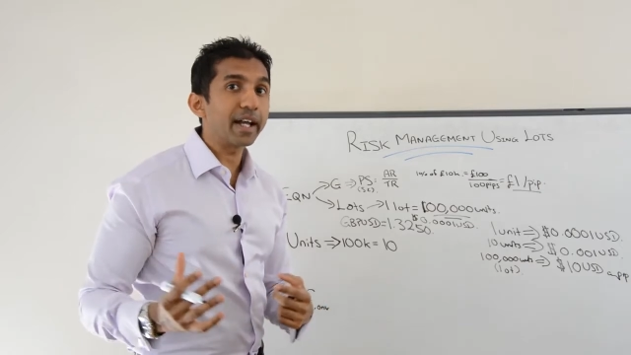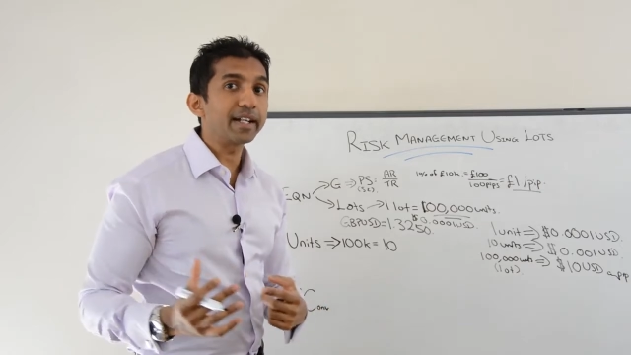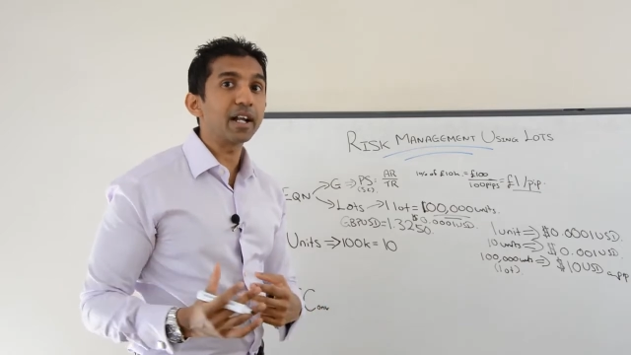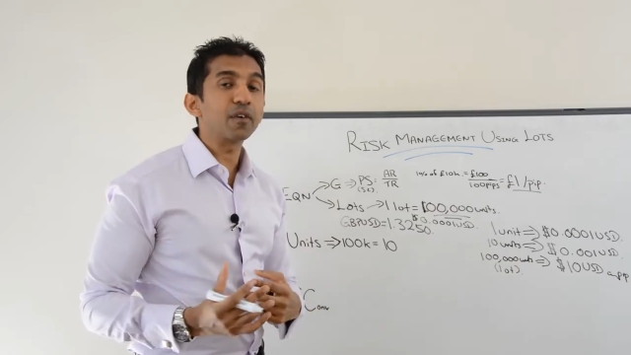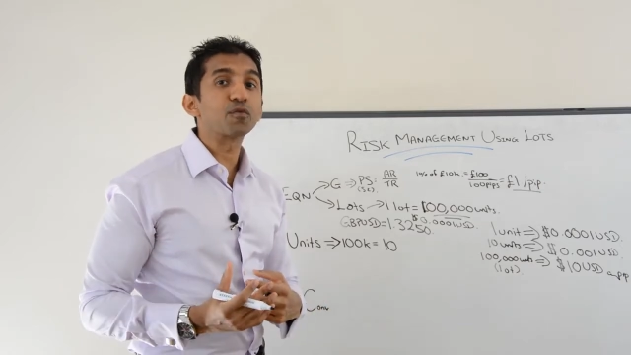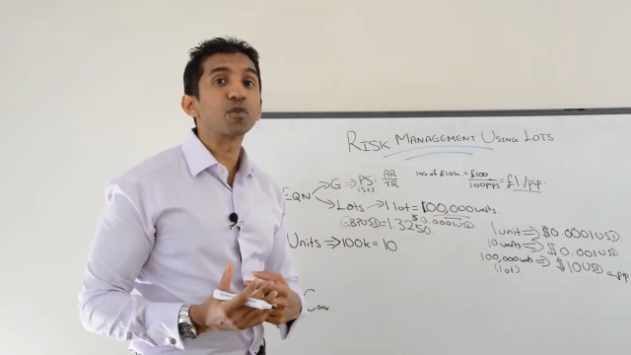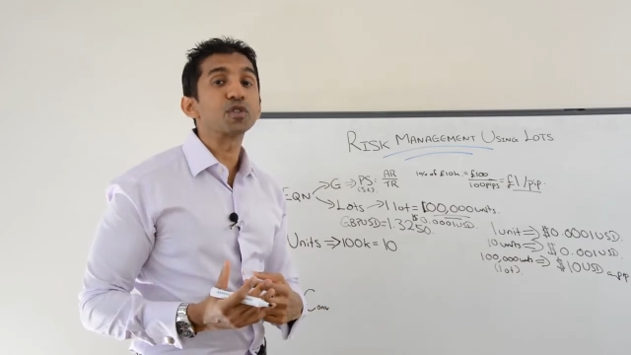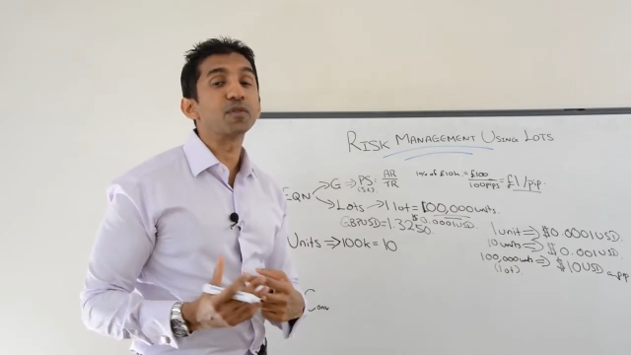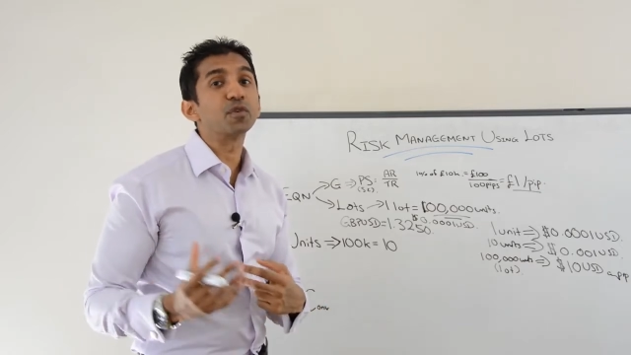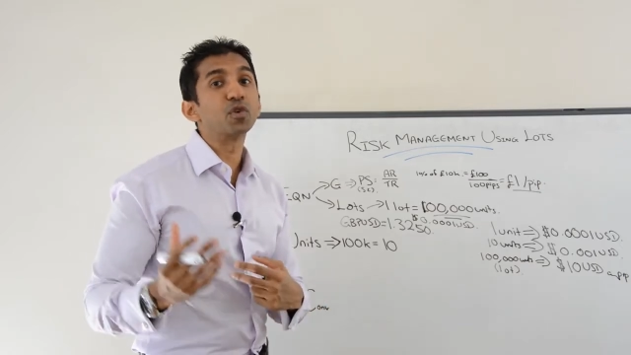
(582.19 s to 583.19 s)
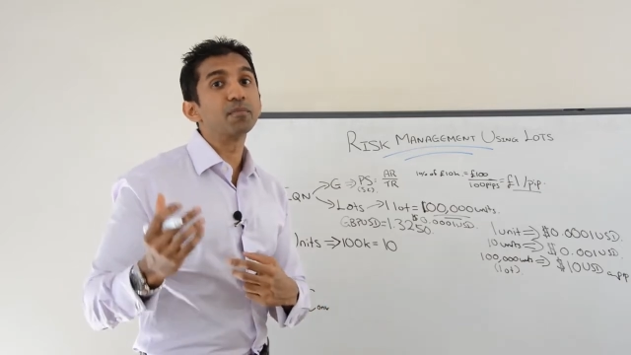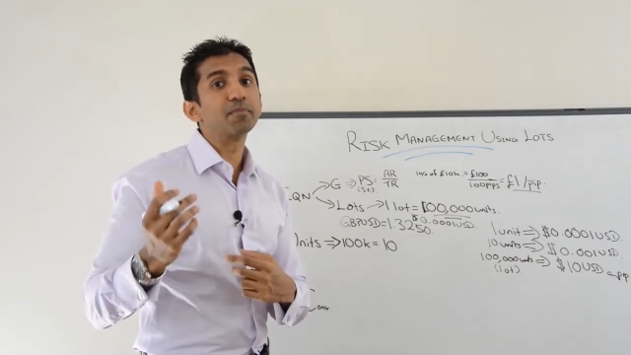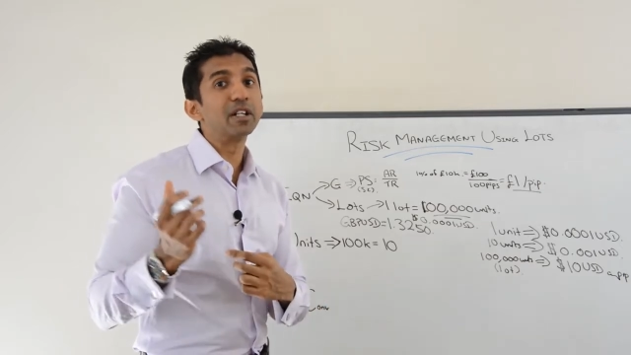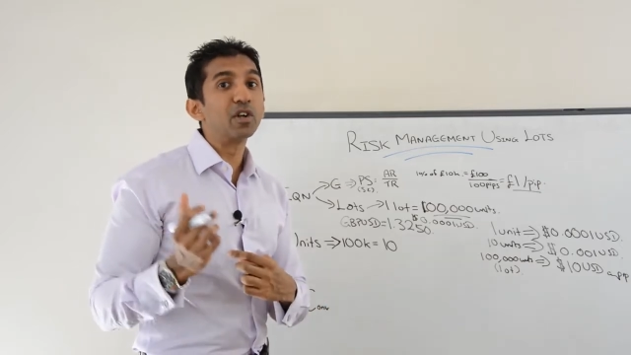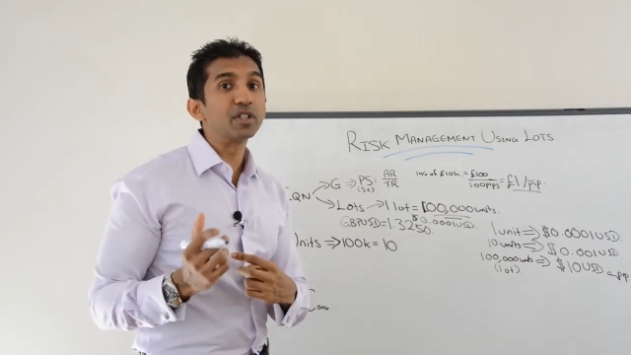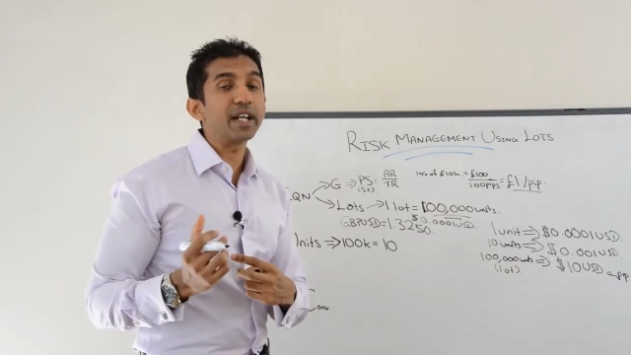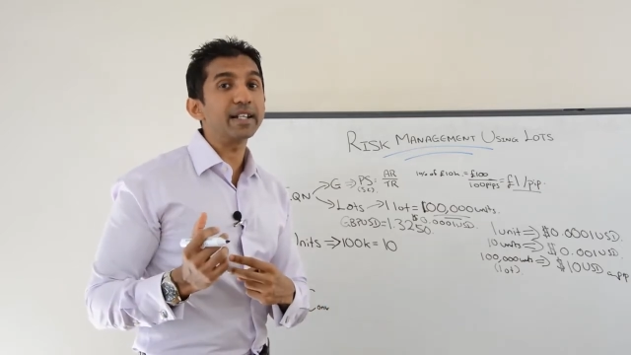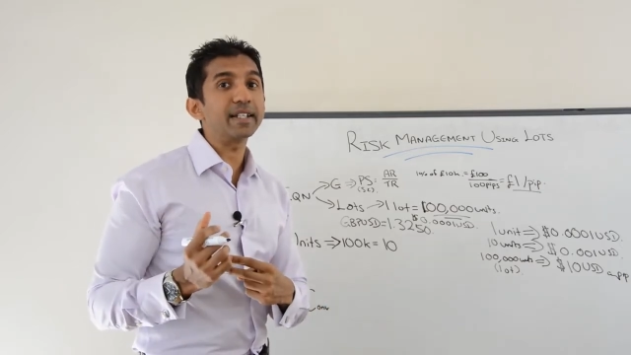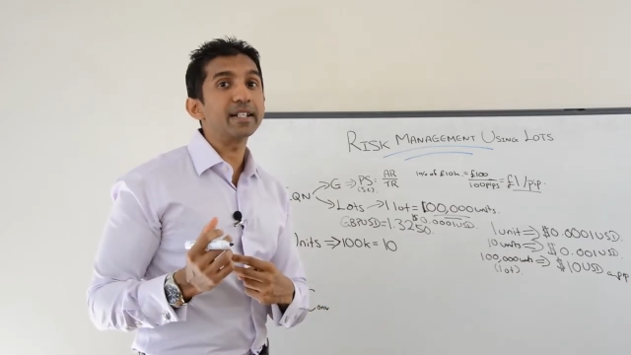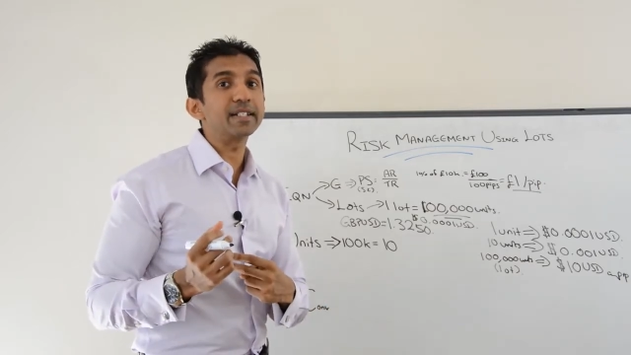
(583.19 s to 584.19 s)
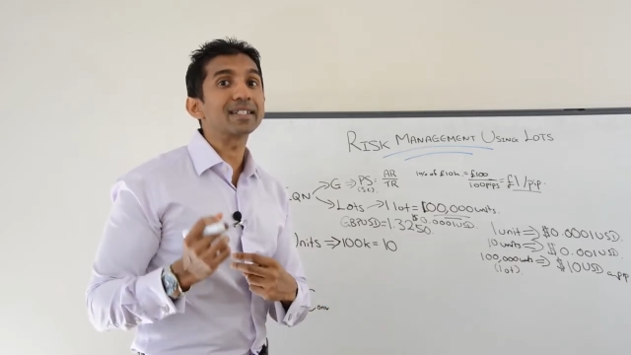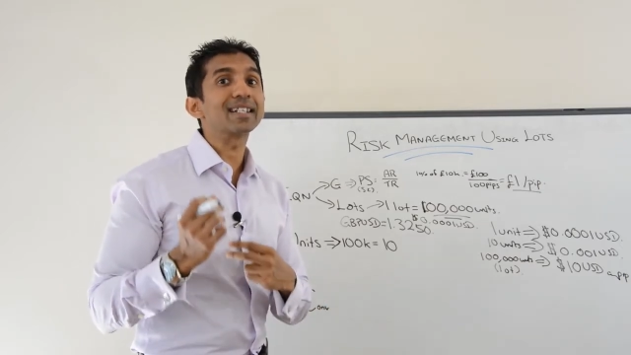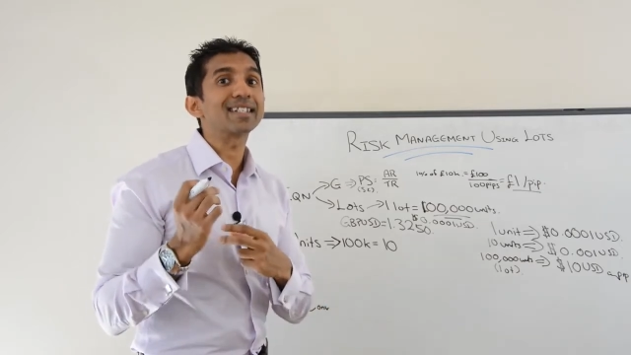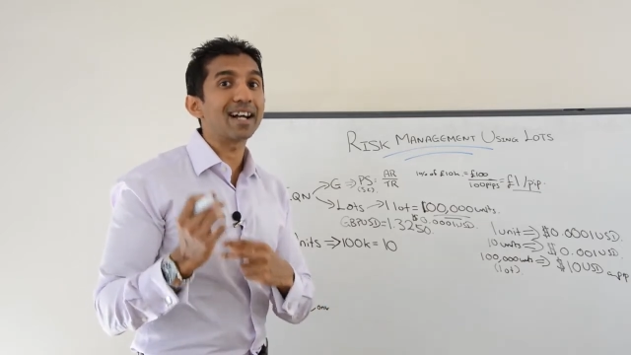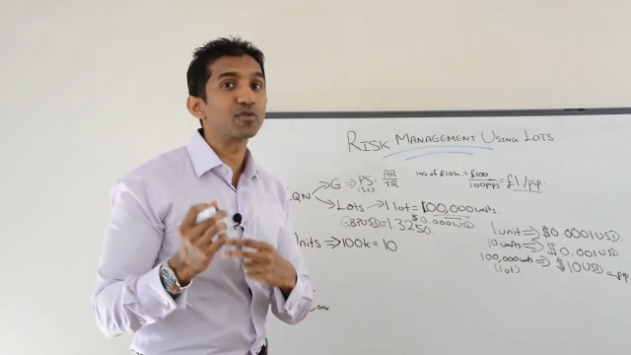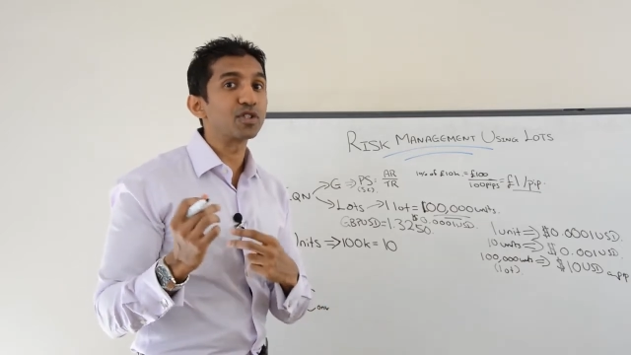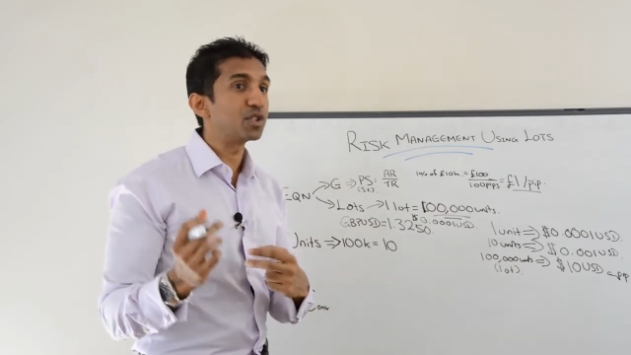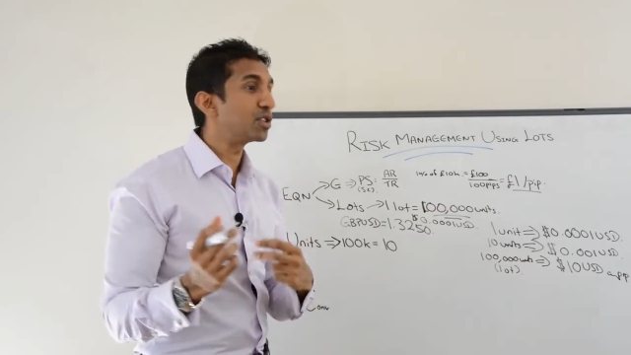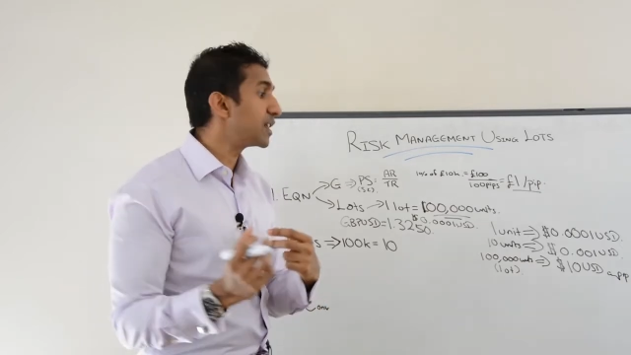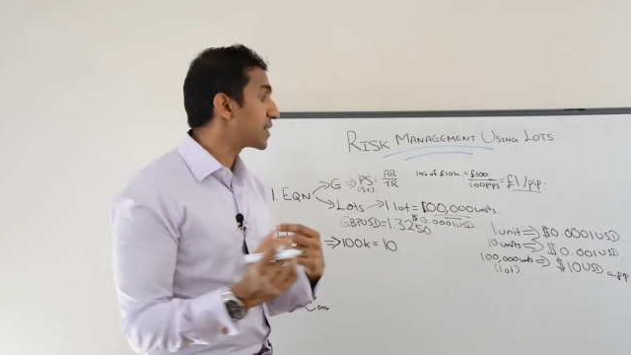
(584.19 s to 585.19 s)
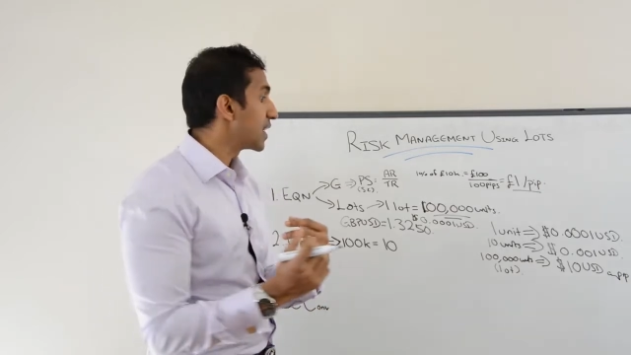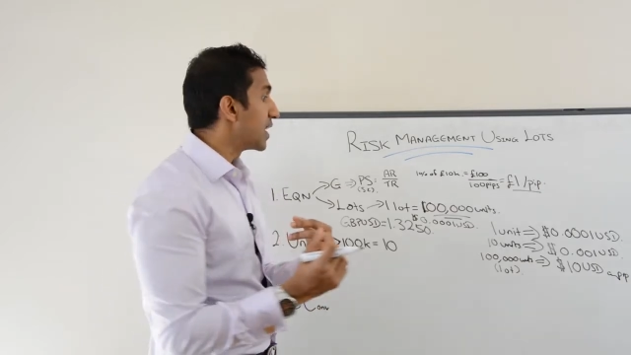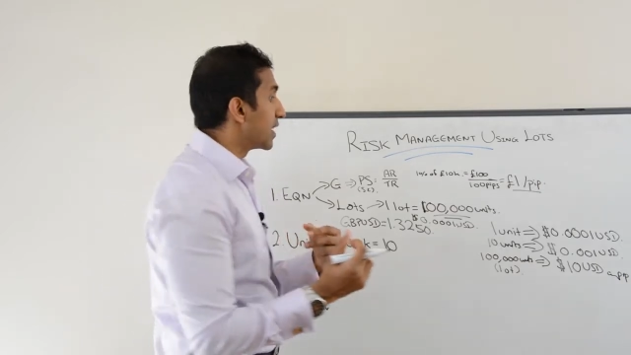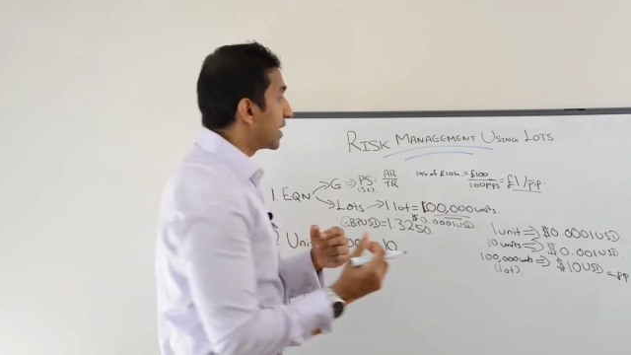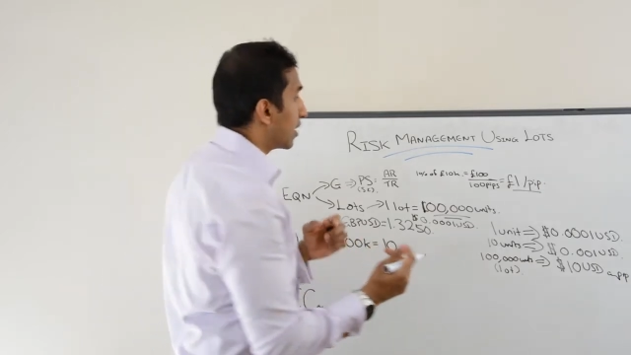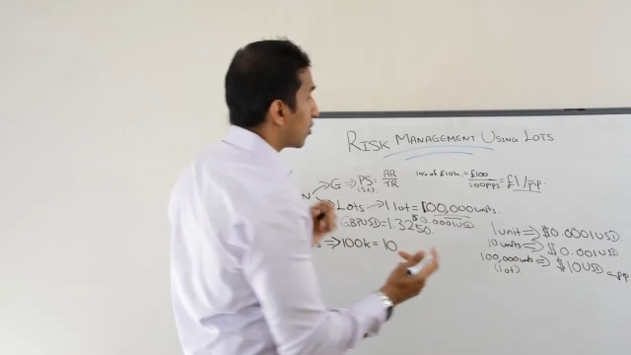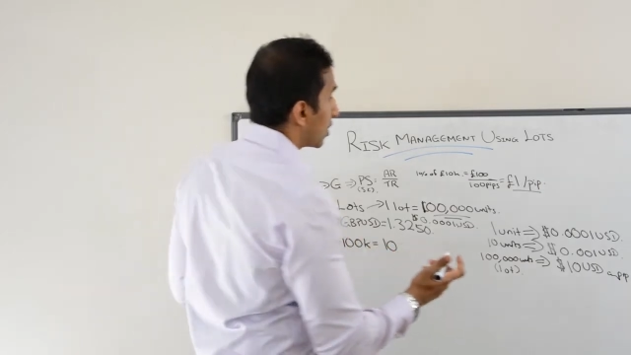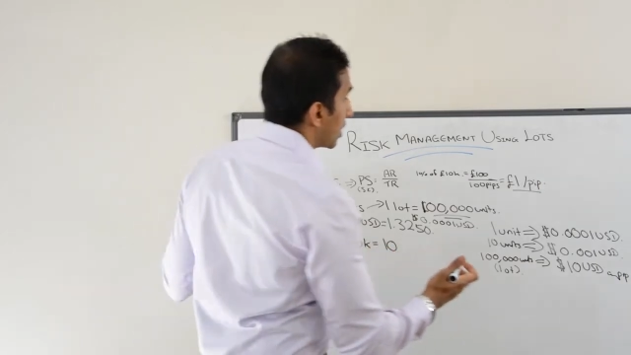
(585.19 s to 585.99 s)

and then of course if you're going below that, then it's 1,000 units. Now,